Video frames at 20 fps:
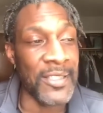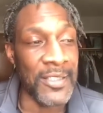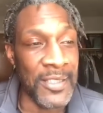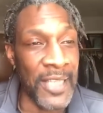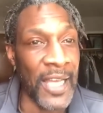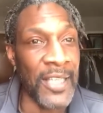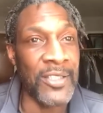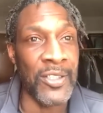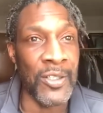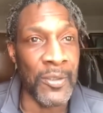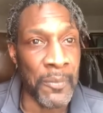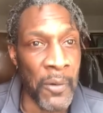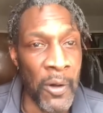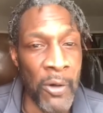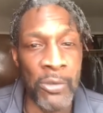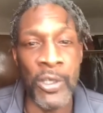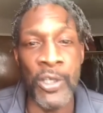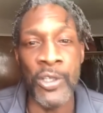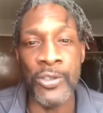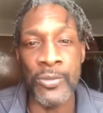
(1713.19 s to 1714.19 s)
and nice to the
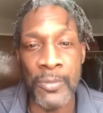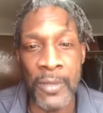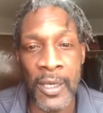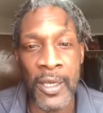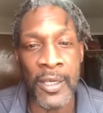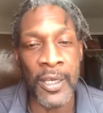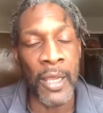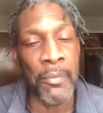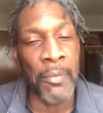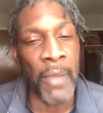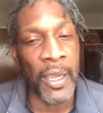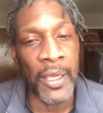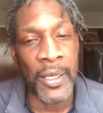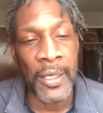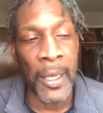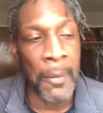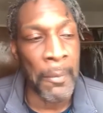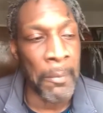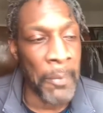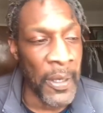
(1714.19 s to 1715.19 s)
police, man, and they make it
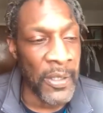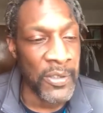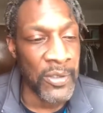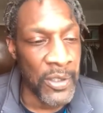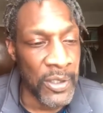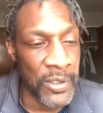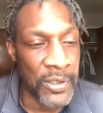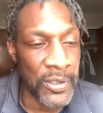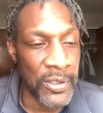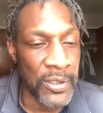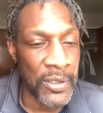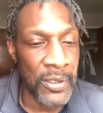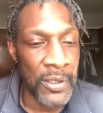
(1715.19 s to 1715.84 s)
their business